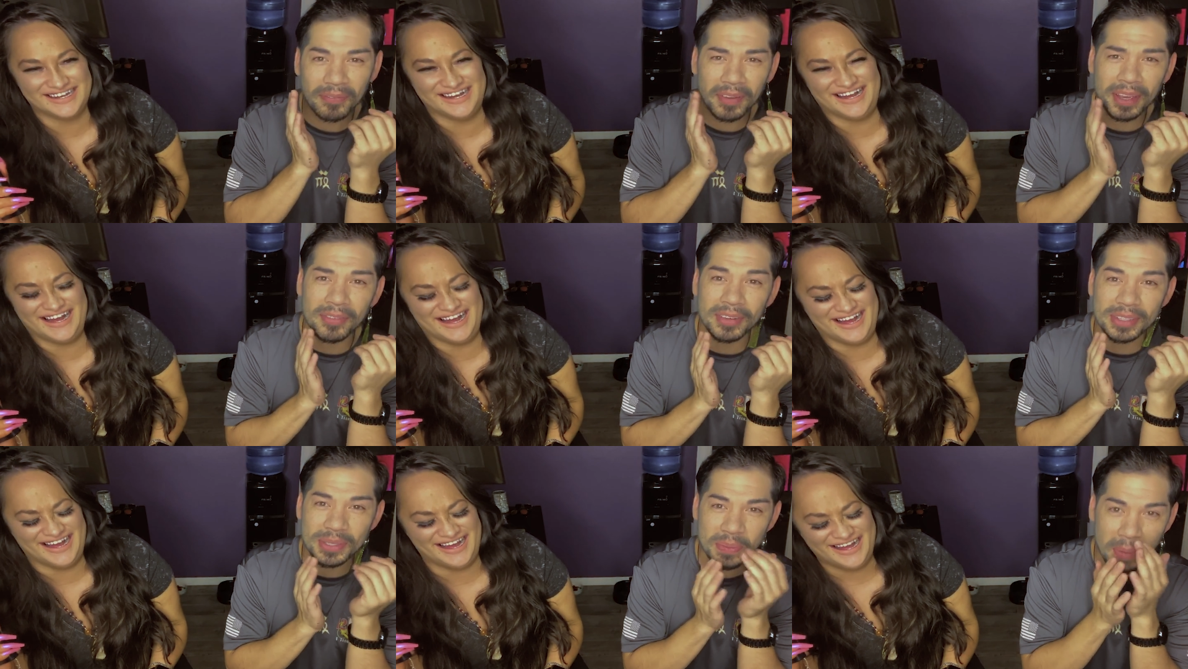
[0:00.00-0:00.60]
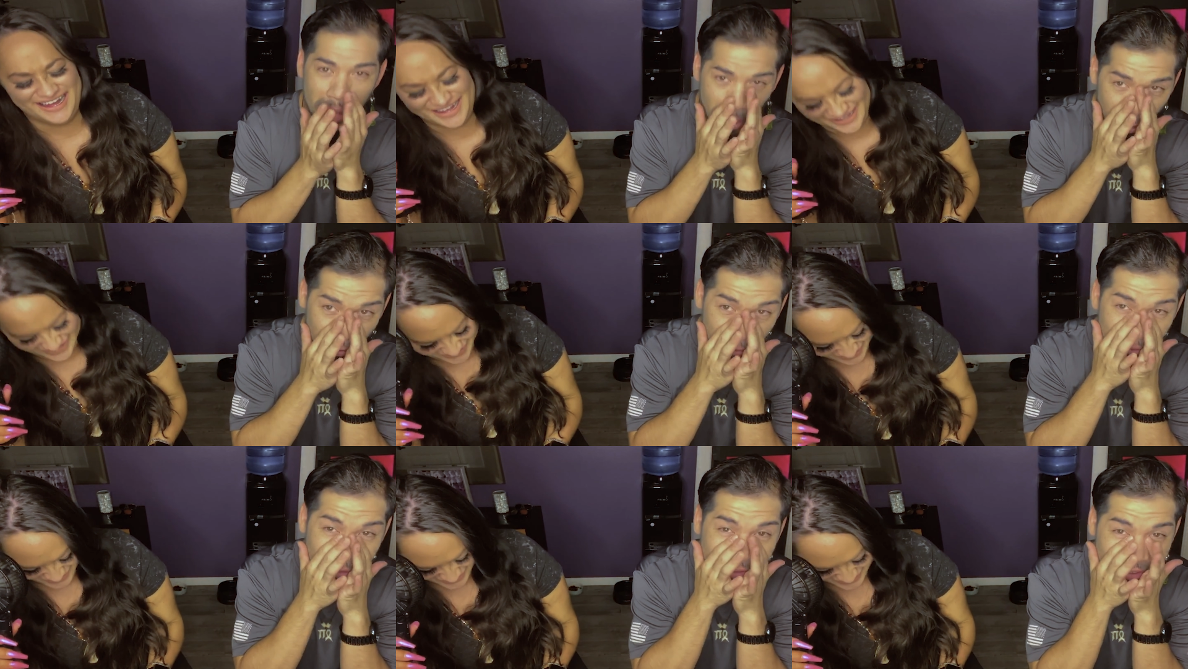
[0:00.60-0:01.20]
Speaker 1: favorite smell.
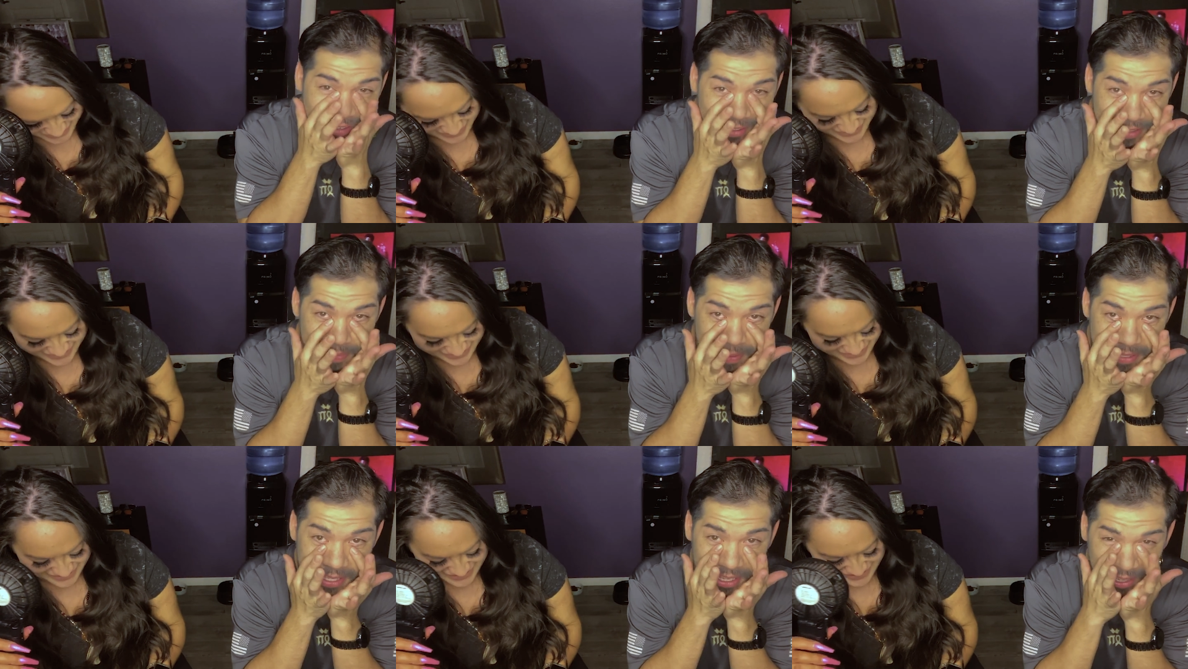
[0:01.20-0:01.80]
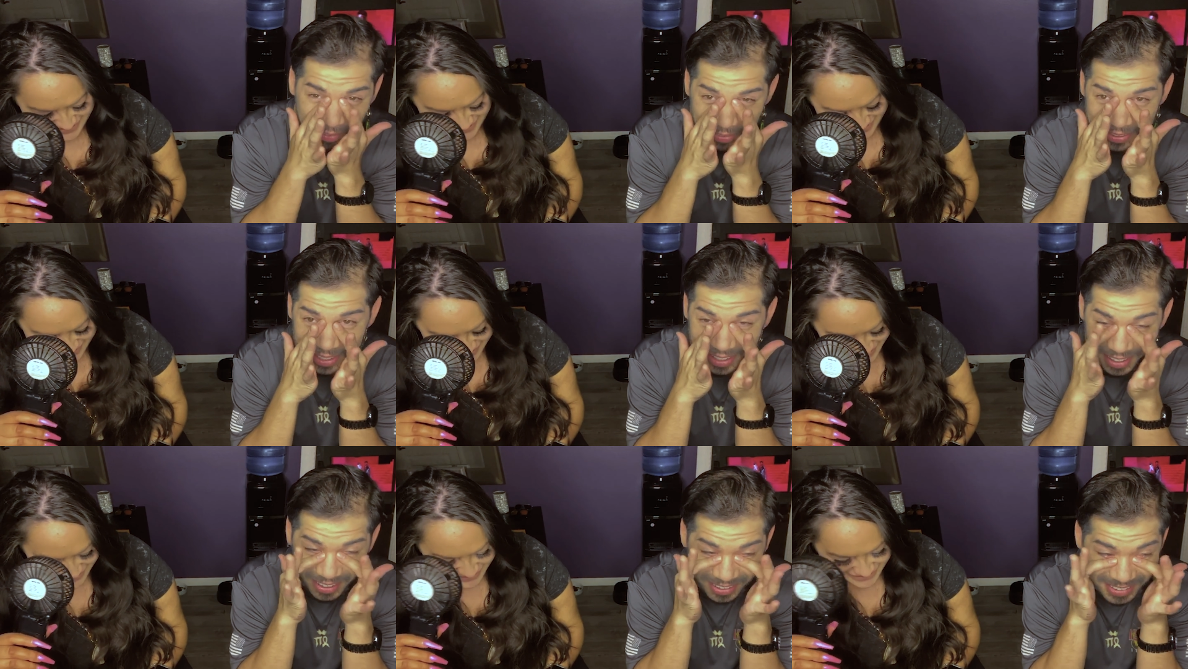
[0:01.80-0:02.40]
It smells like everything
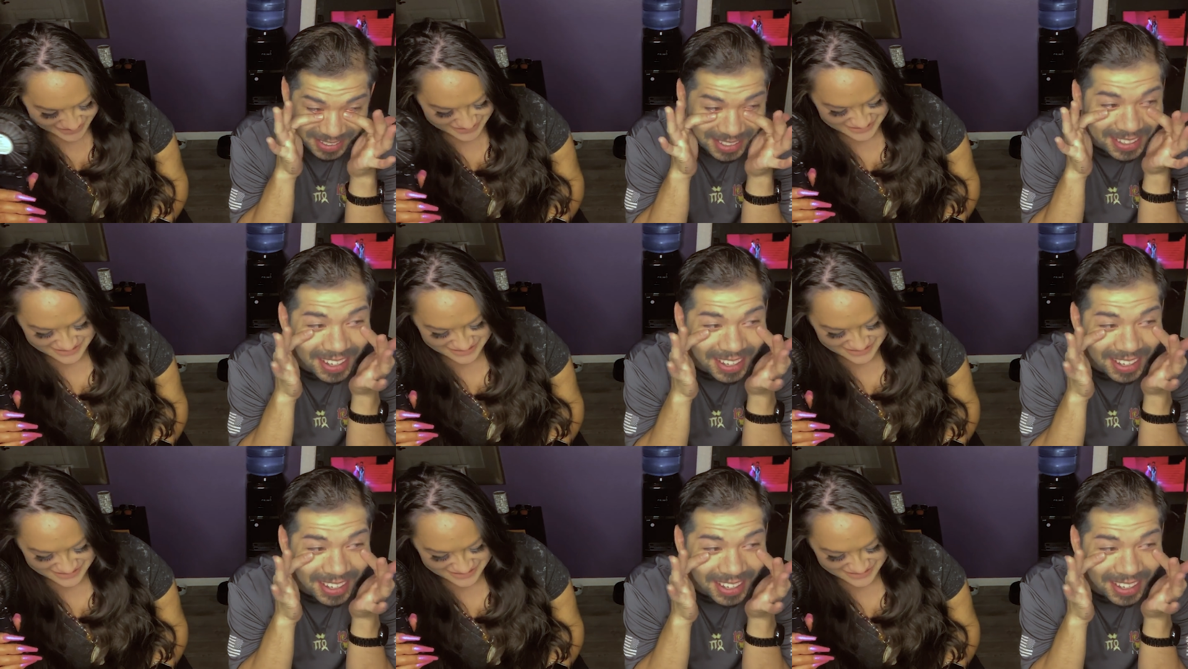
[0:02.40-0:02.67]
else.